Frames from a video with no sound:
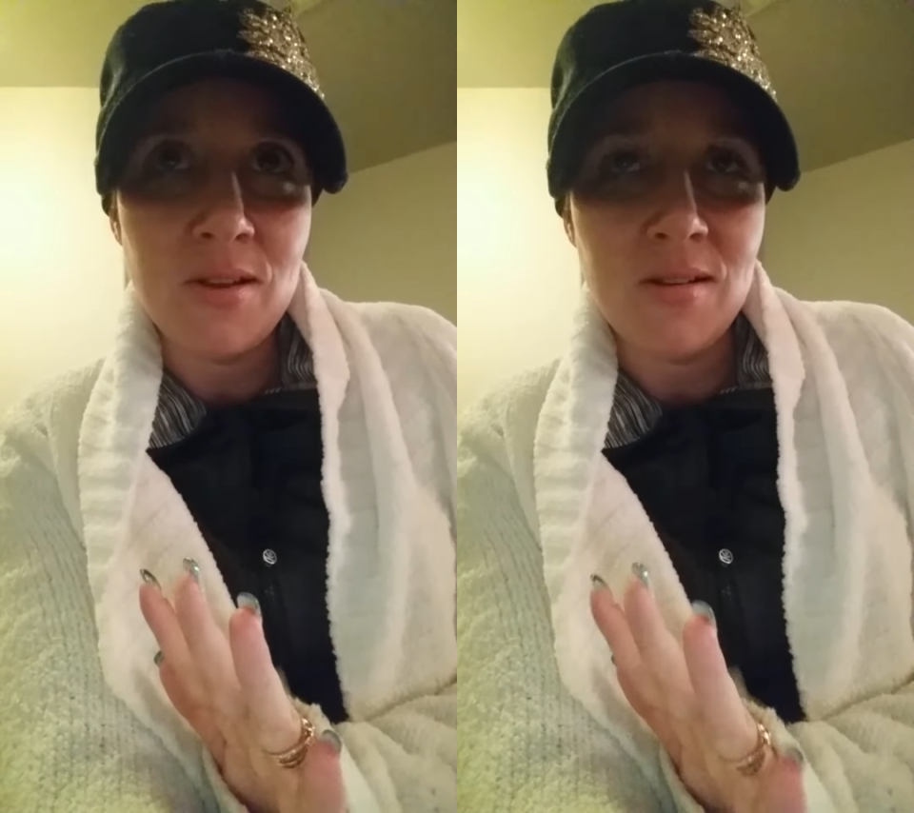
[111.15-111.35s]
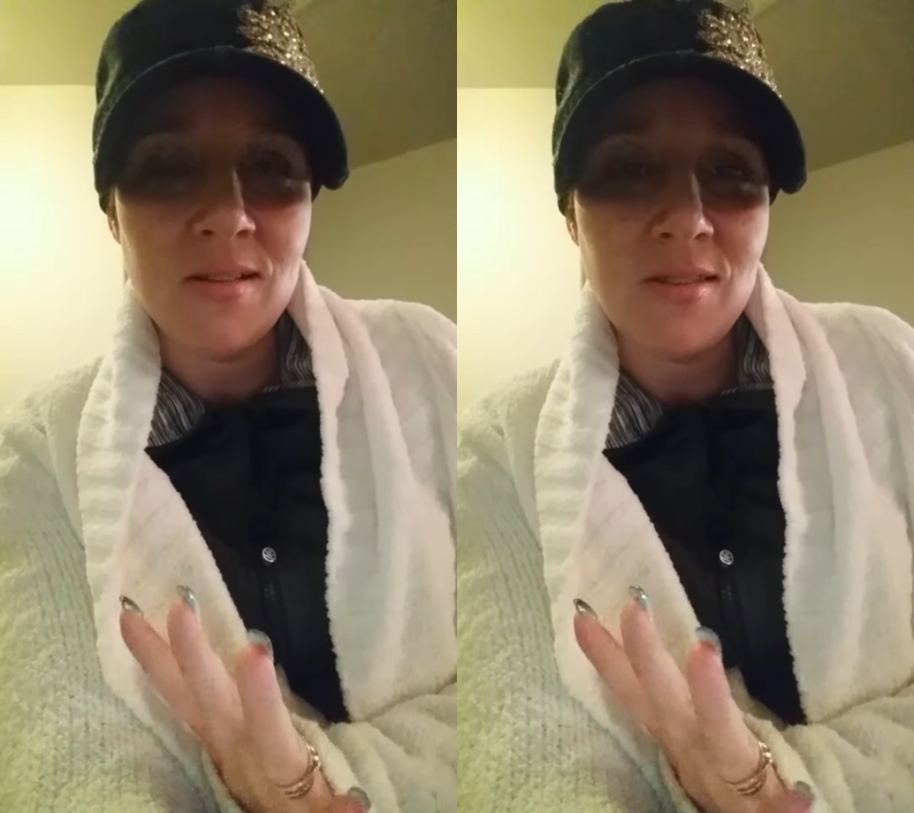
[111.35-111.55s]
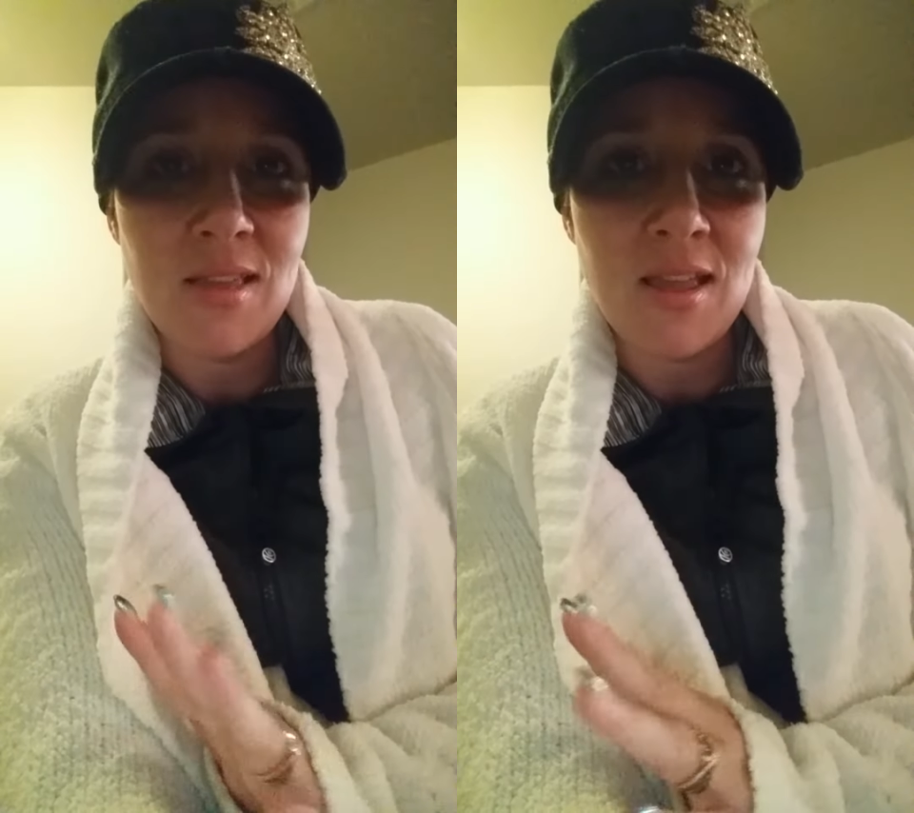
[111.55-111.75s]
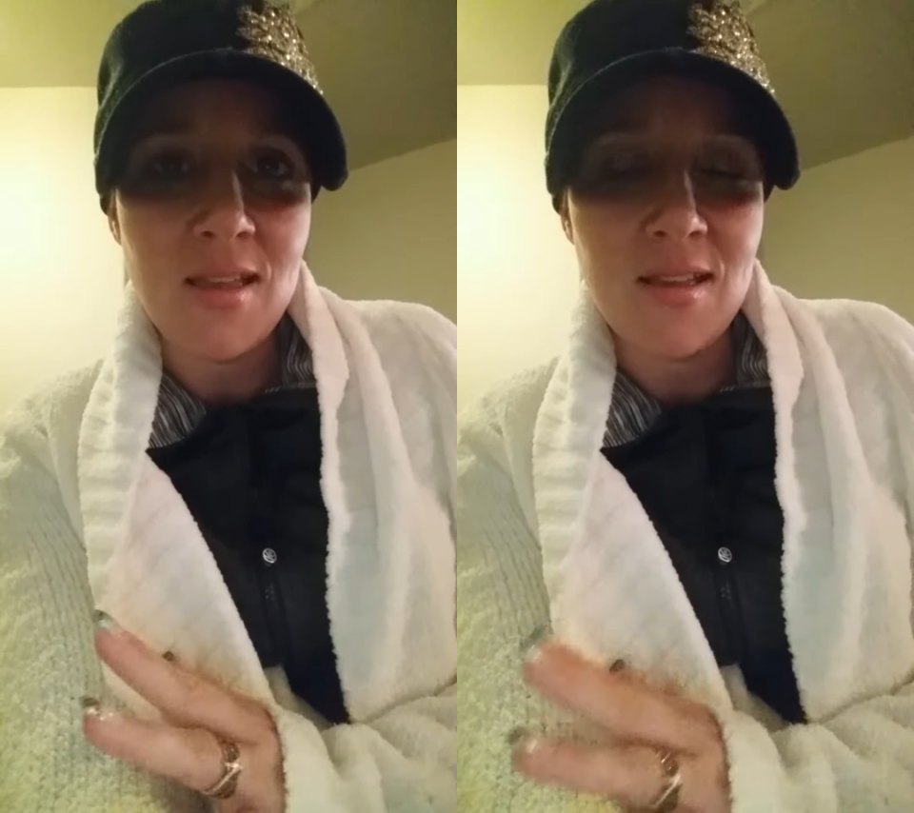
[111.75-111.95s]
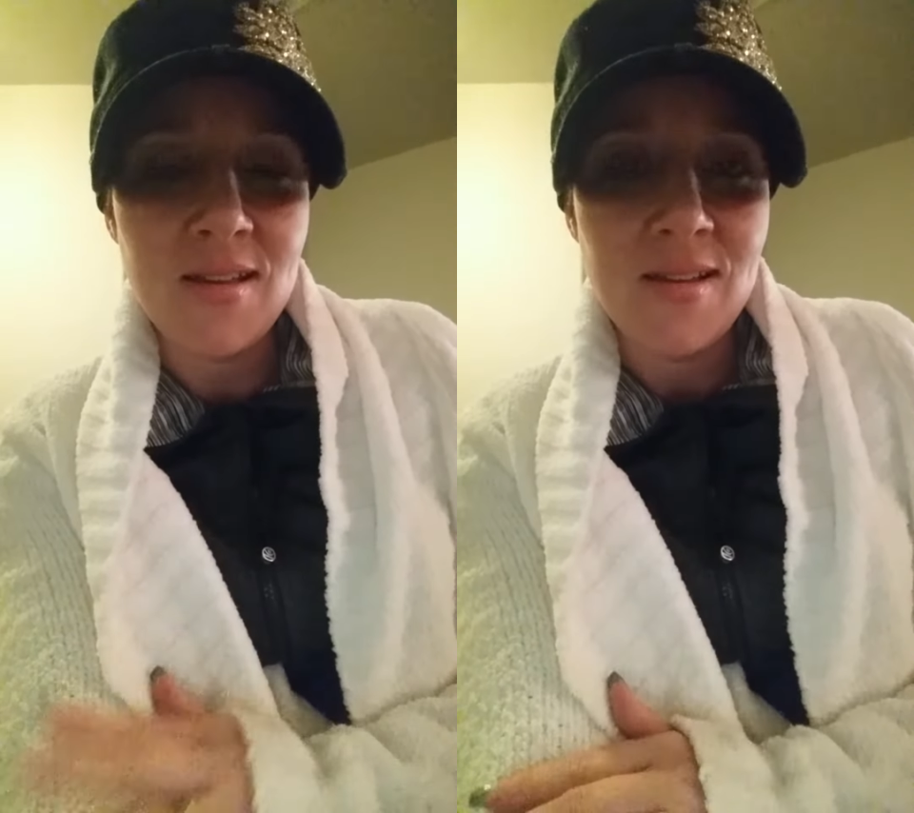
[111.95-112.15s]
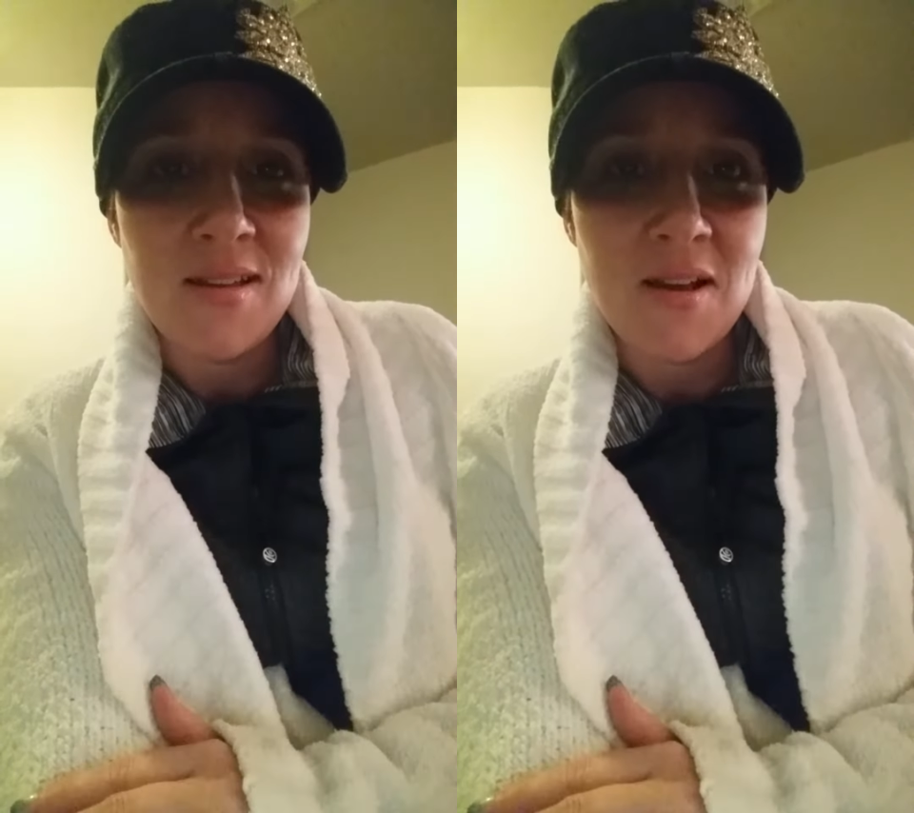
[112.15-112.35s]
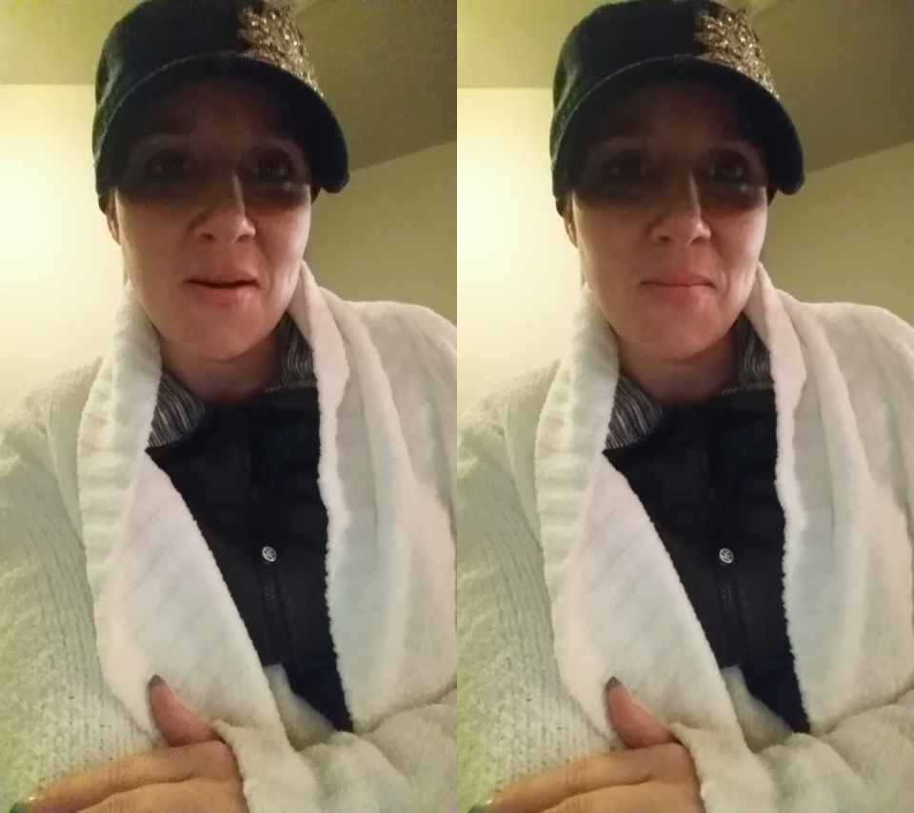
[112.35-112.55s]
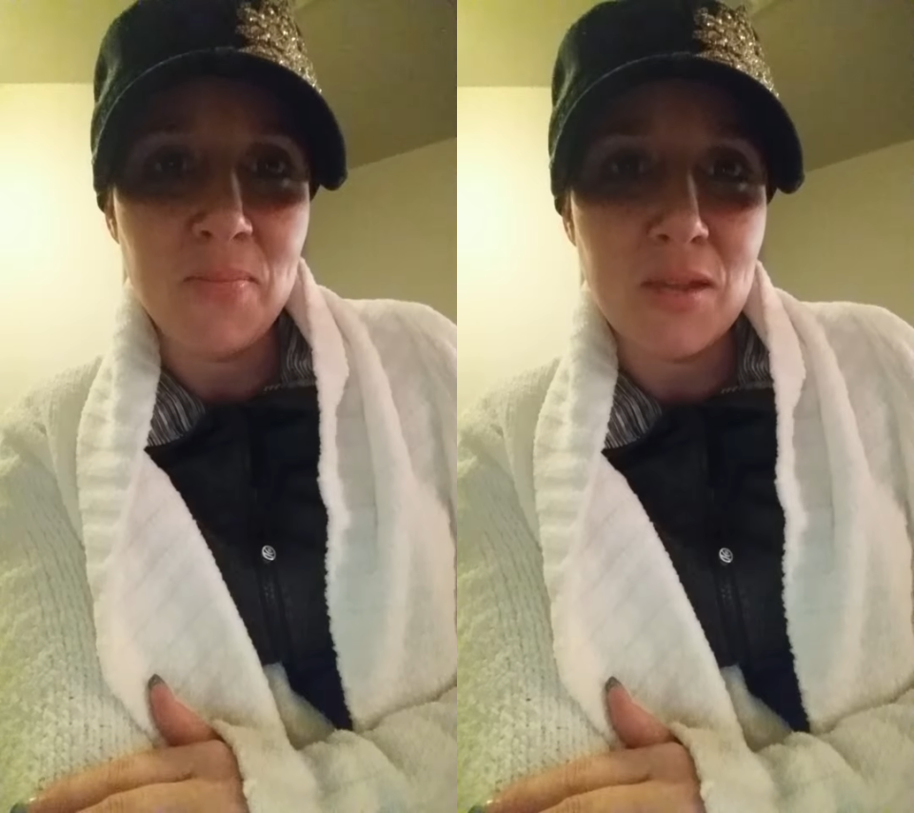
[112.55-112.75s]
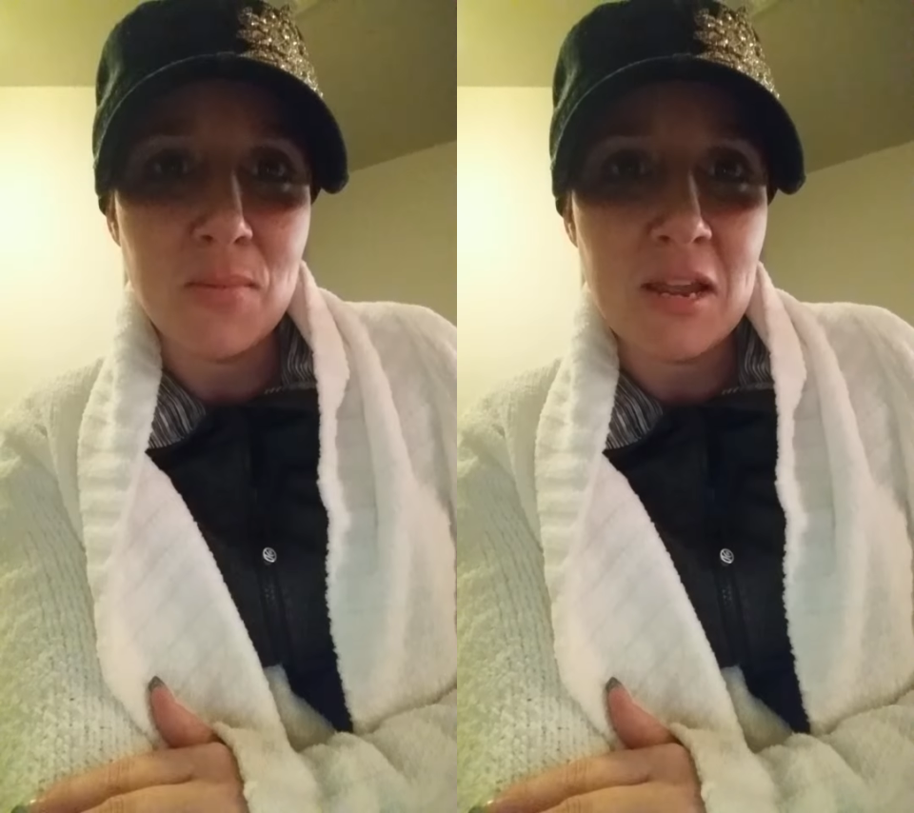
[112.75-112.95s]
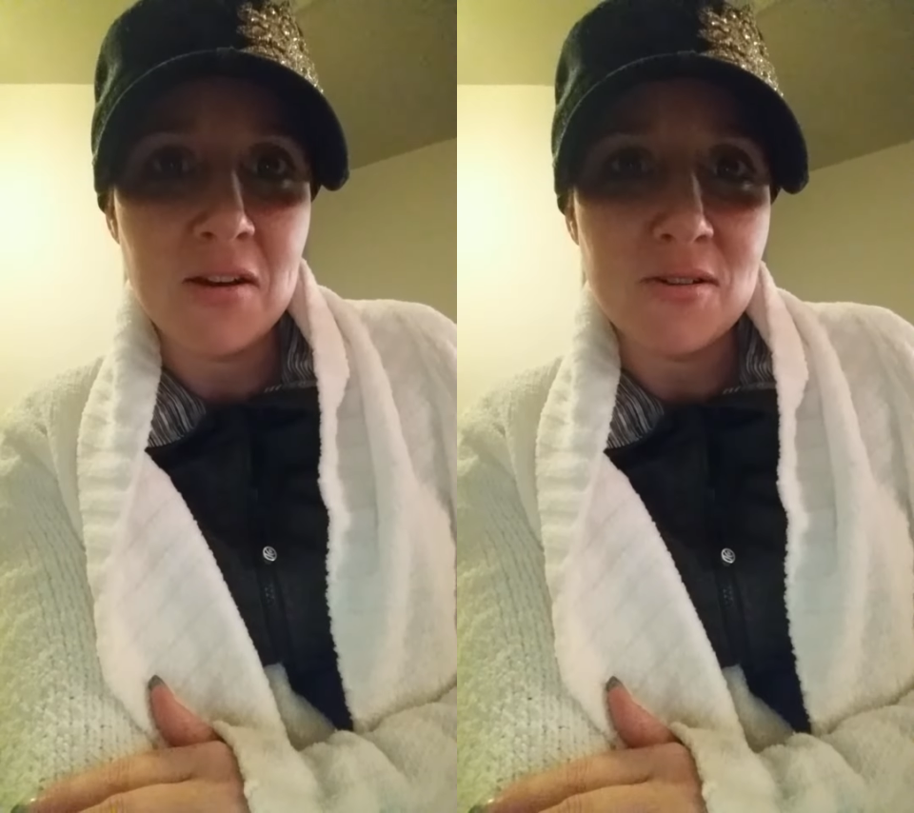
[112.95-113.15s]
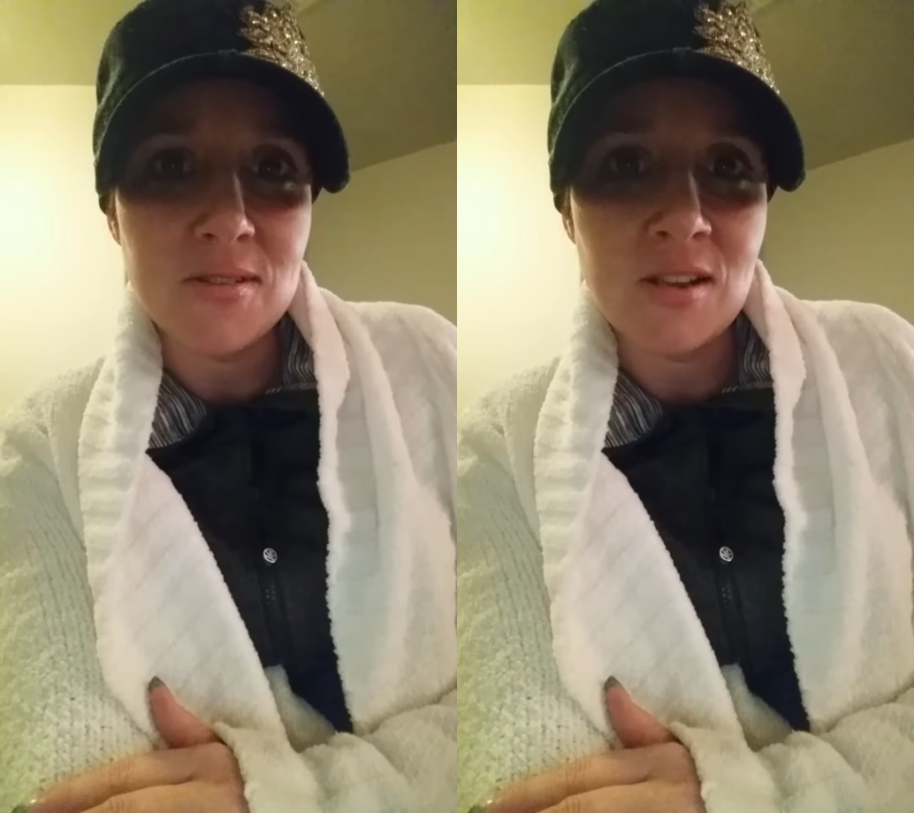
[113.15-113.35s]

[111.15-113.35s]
and a thingy, um, a banner.